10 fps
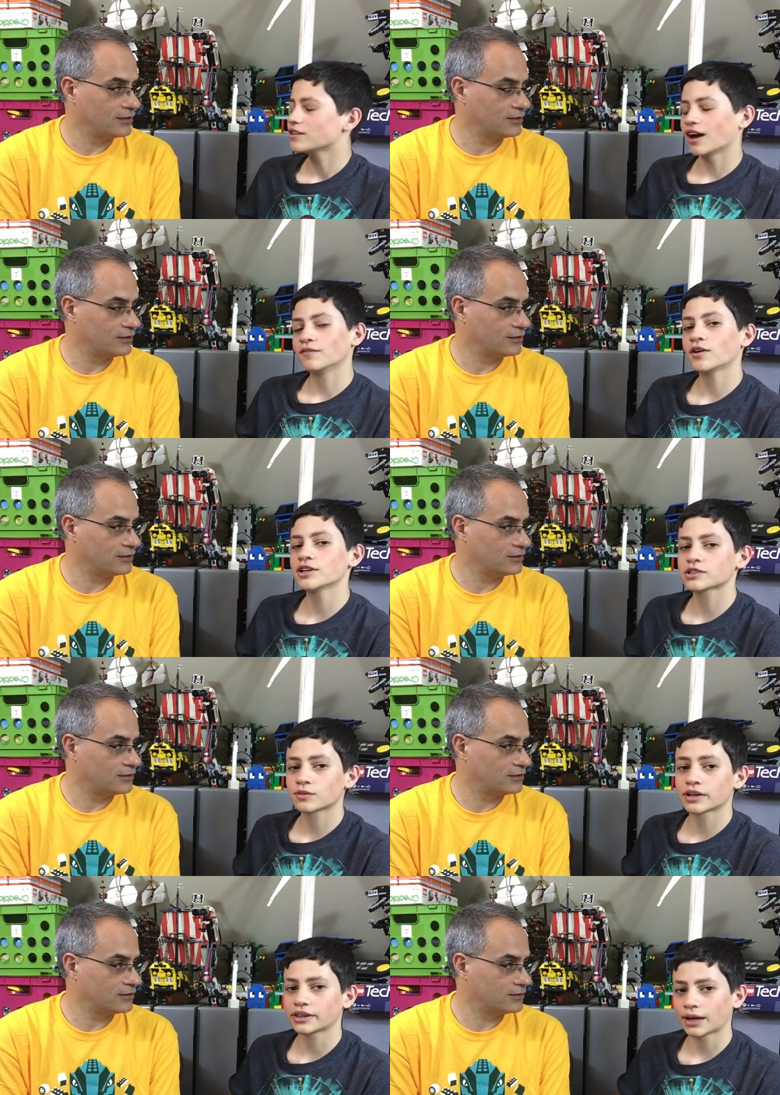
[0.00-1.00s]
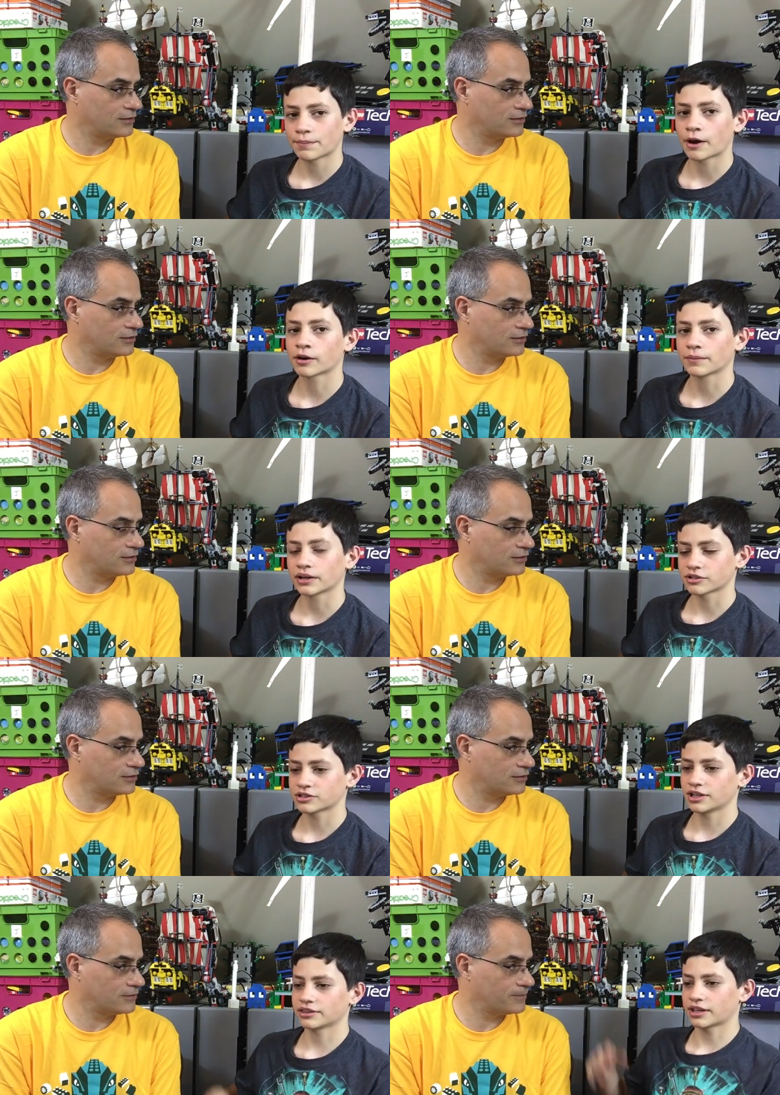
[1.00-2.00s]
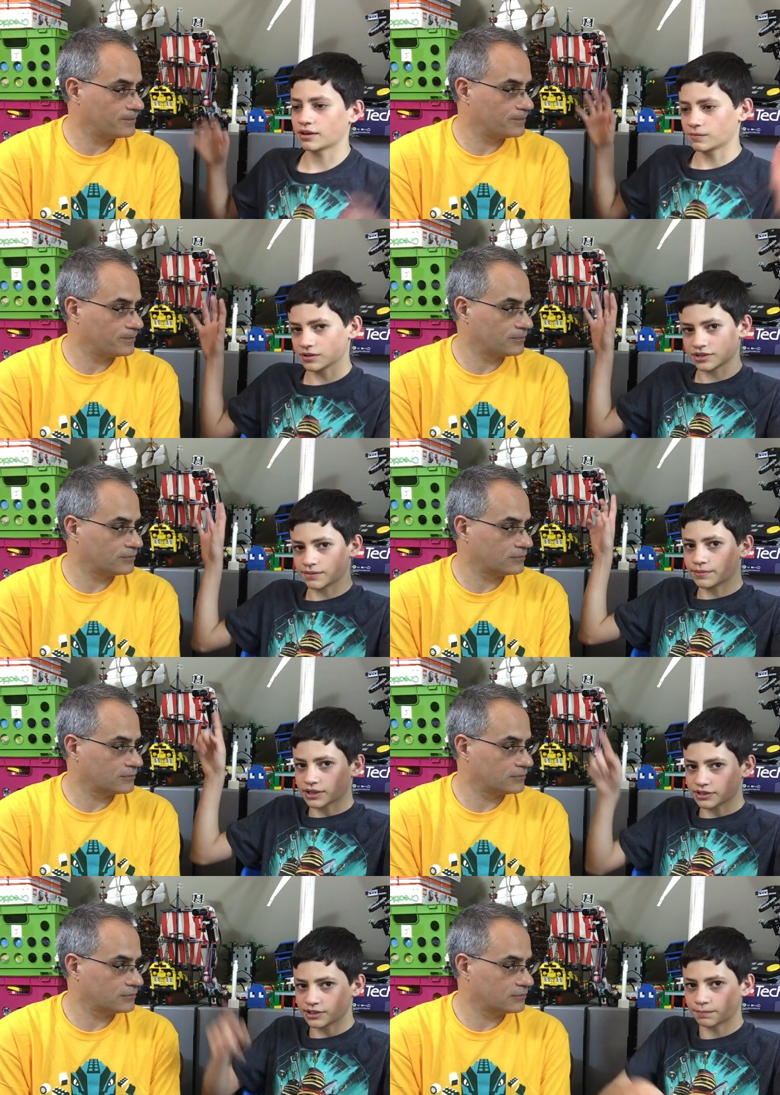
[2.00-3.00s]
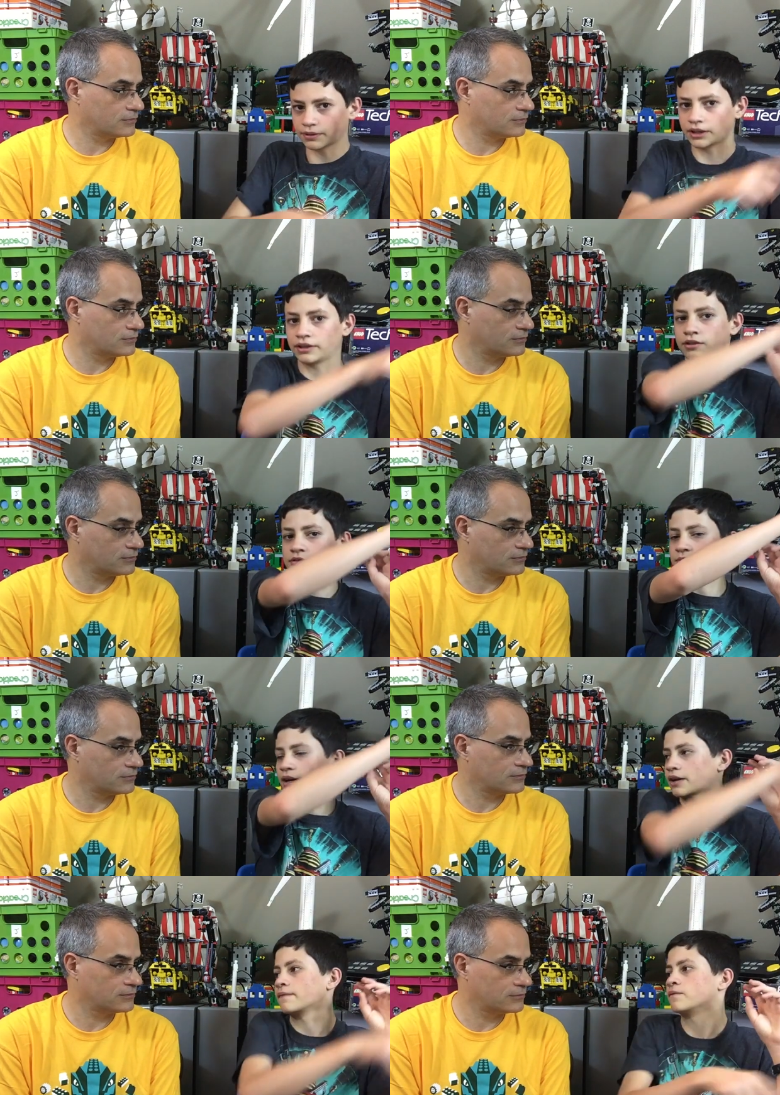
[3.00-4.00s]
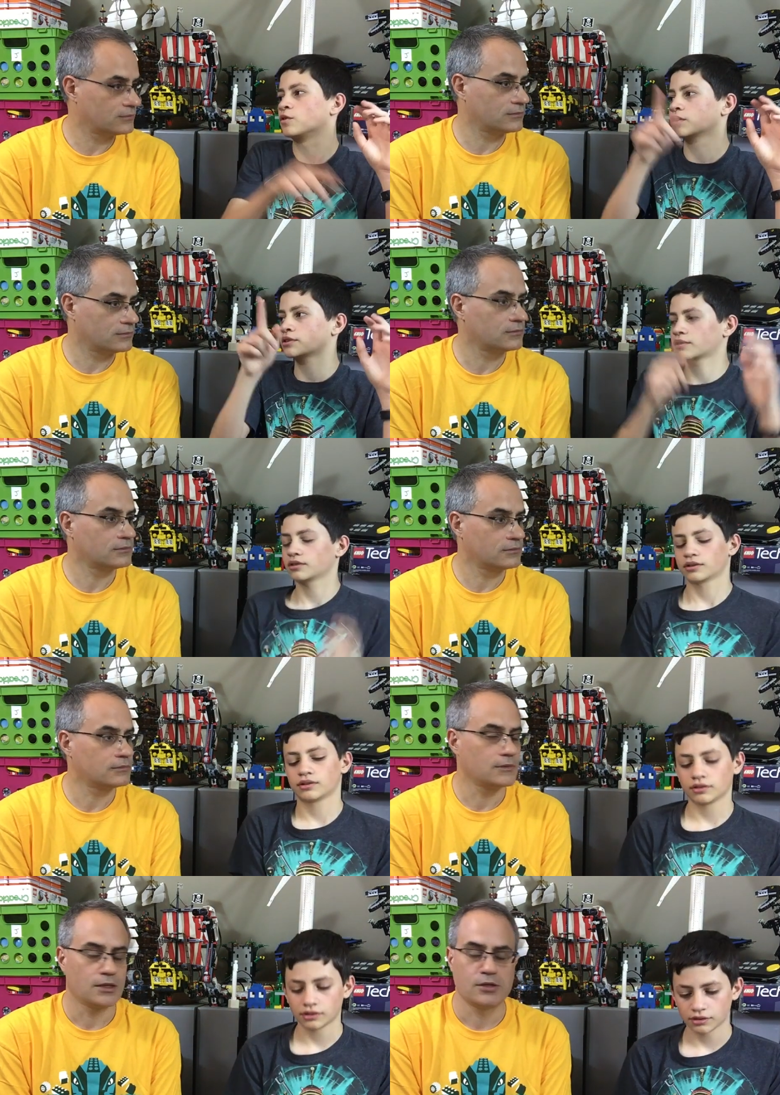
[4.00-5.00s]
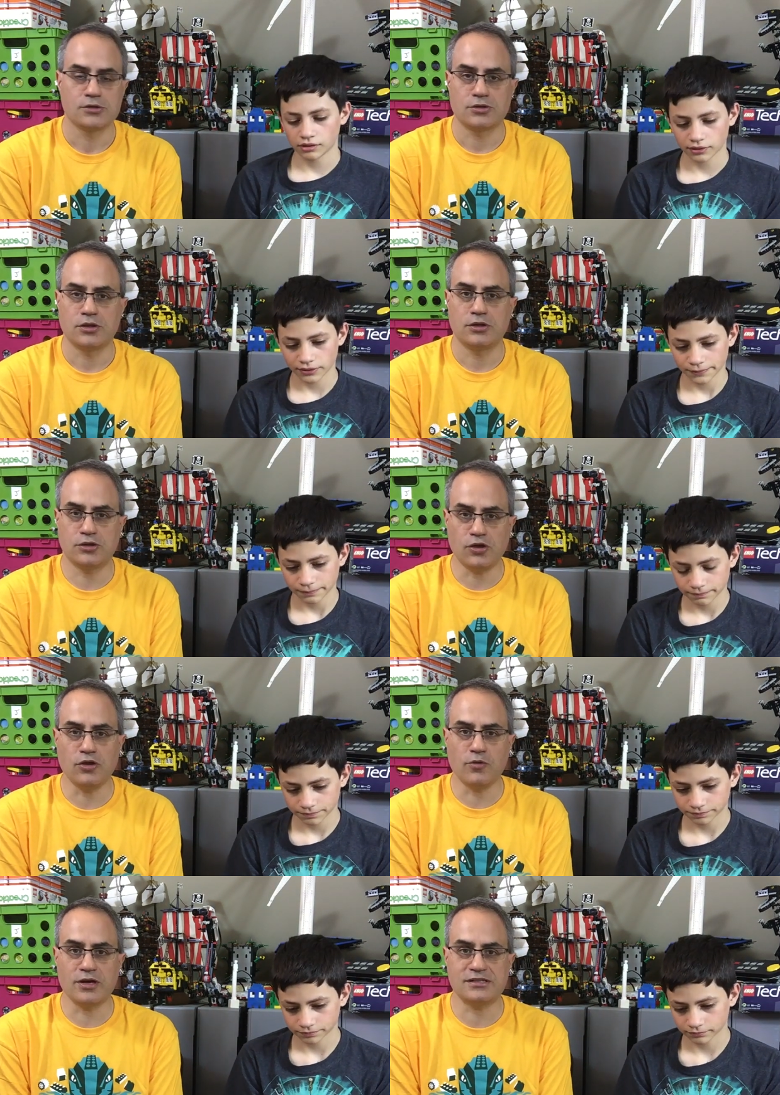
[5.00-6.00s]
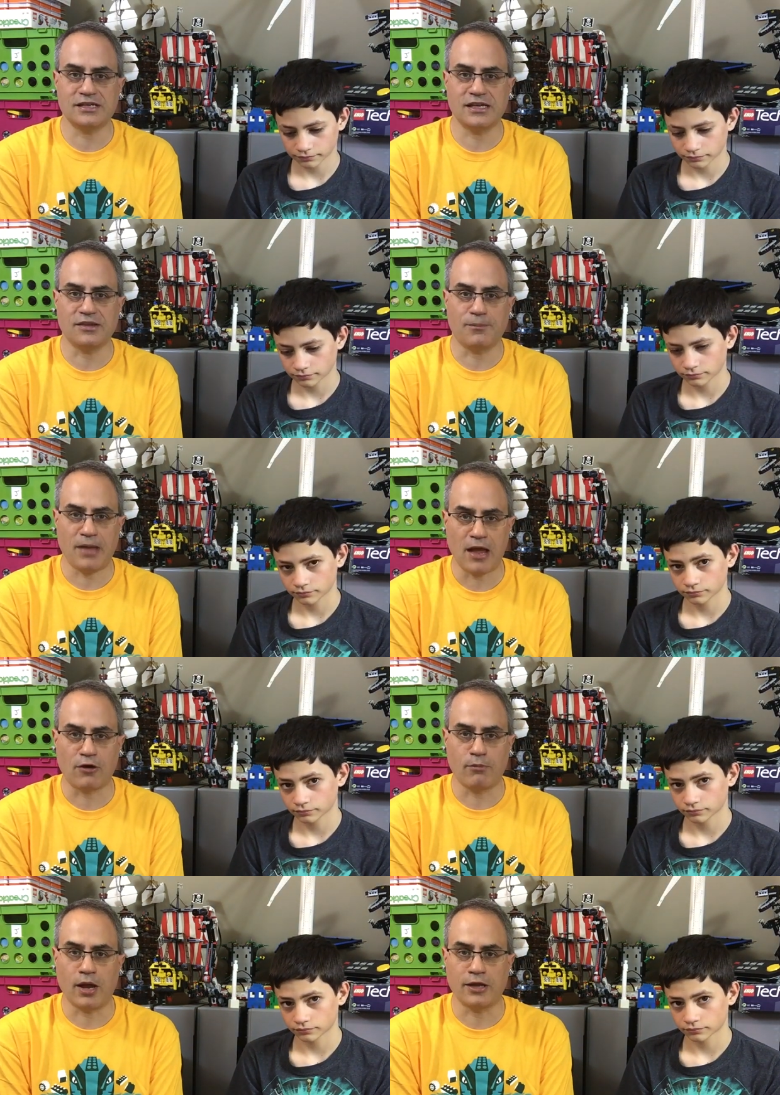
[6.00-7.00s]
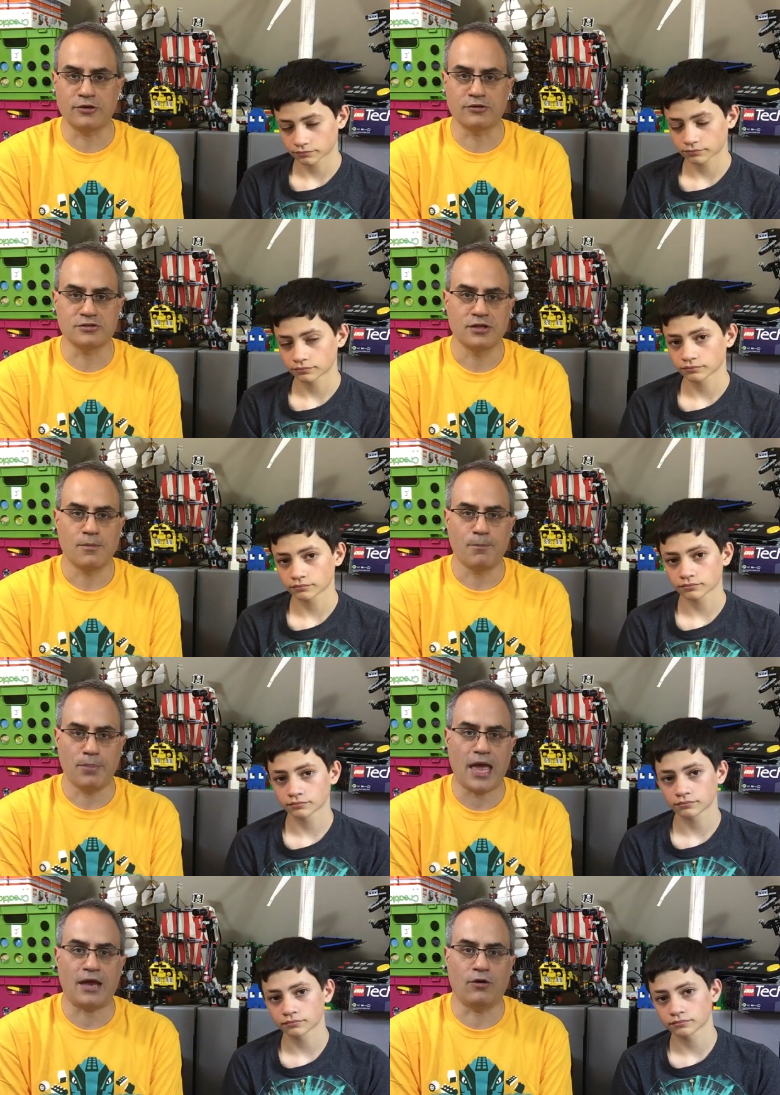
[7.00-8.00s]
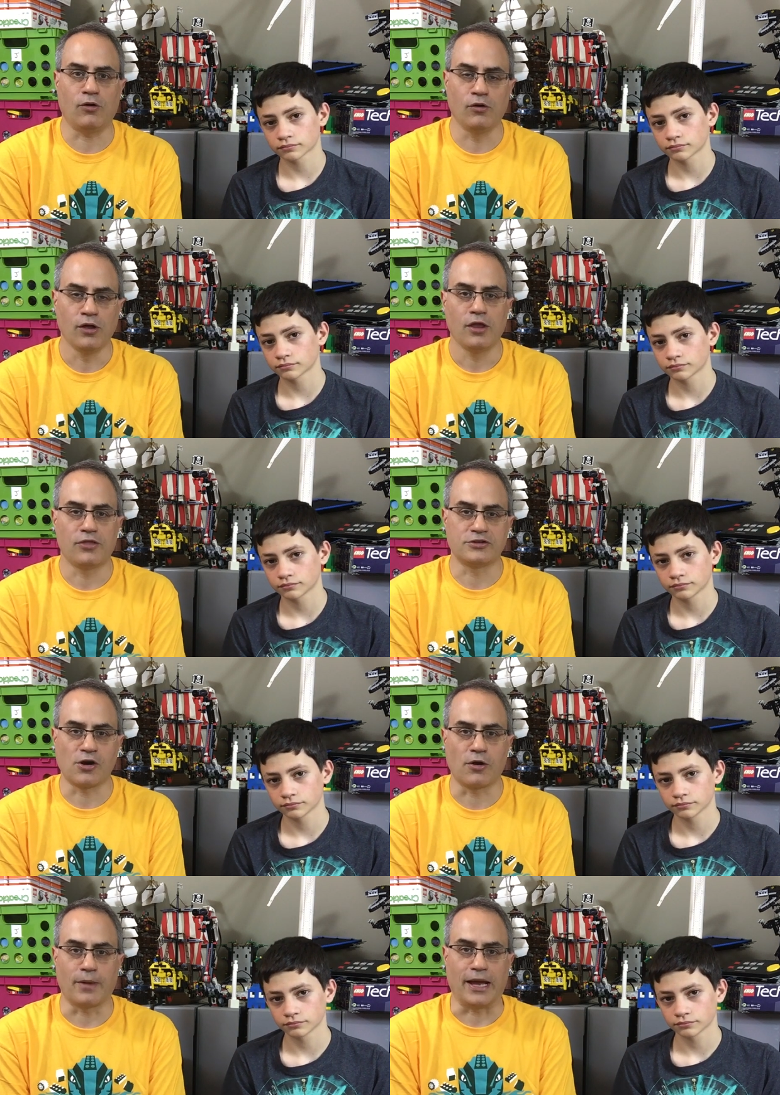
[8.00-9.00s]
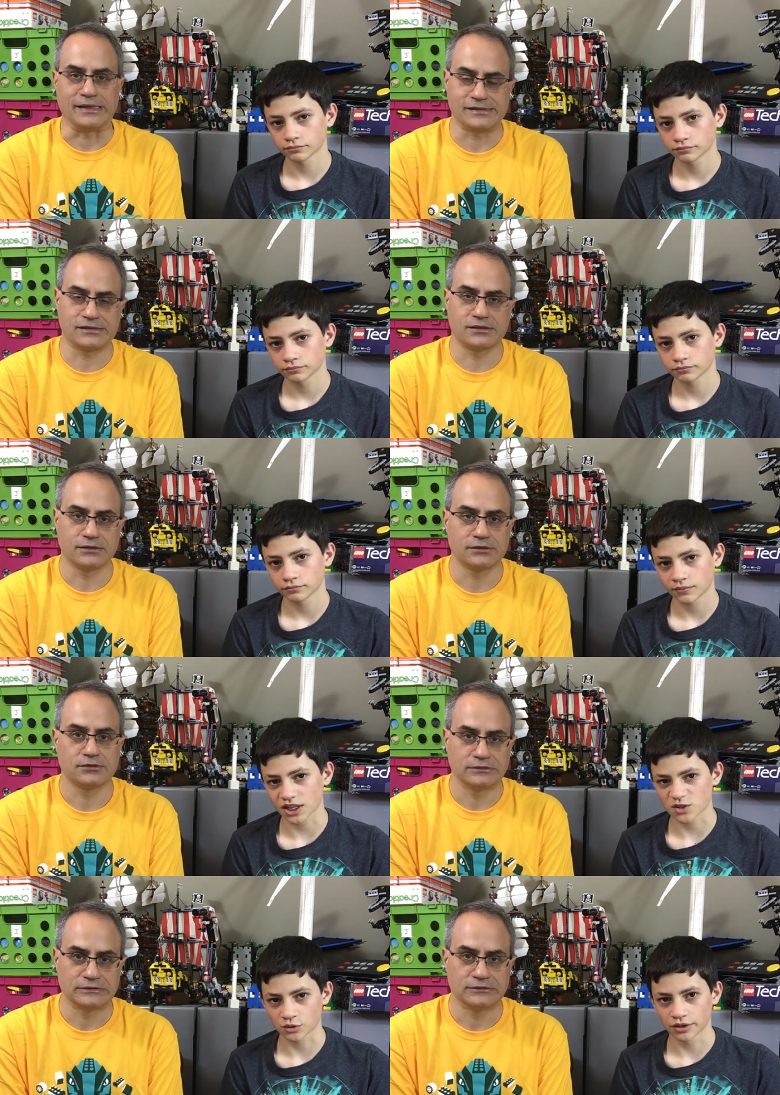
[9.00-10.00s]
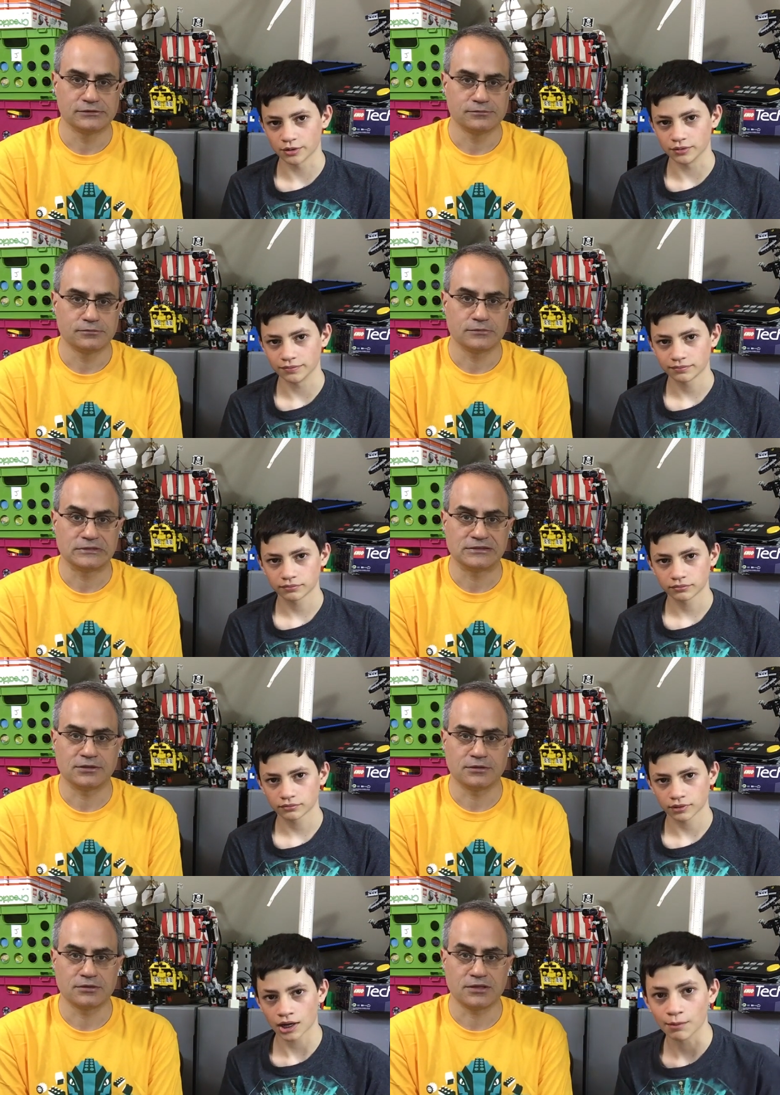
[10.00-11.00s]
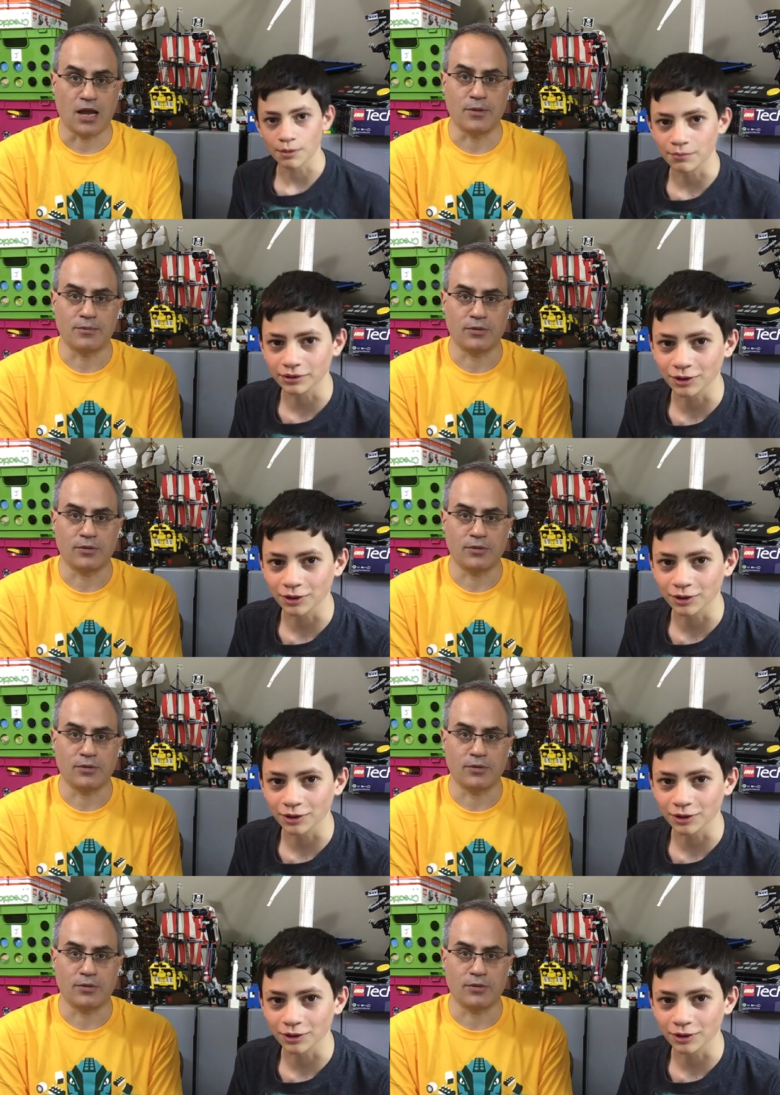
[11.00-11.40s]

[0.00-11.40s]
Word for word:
Speaker 1: I've always wanted that power miner set that was the big zip line that goes back and forth.
Speaker 2: Do you want to see the power miners battle the termites? Yes or no? Comment, Comment